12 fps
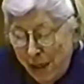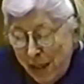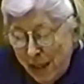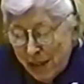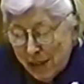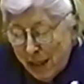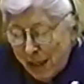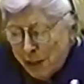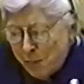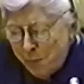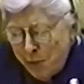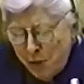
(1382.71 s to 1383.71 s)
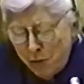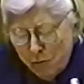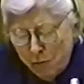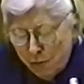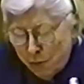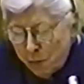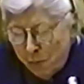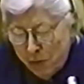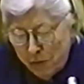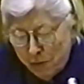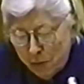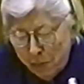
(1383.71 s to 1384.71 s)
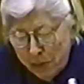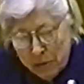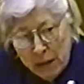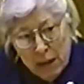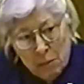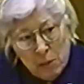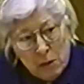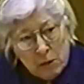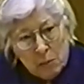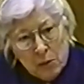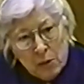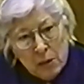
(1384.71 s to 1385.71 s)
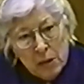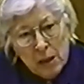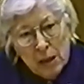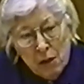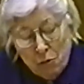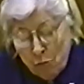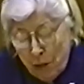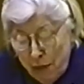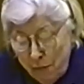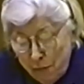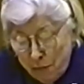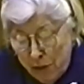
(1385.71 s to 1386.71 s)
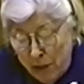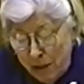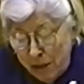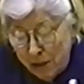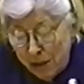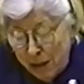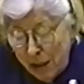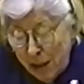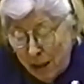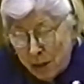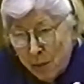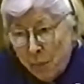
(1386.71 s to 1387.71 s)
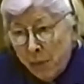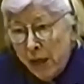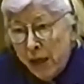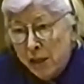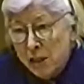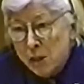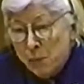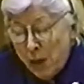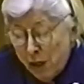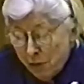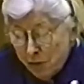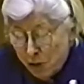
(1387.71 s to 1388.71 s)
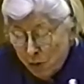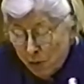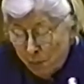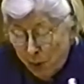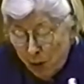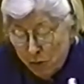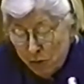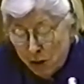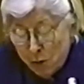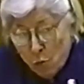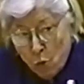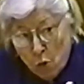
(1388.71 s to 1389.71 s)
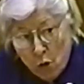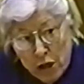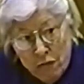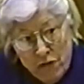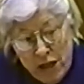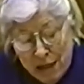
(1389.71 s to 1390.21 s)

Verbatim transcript: meetings at its beautiful, beautiful building in Baltimore, rent free, to bring in speakers who opposed the war in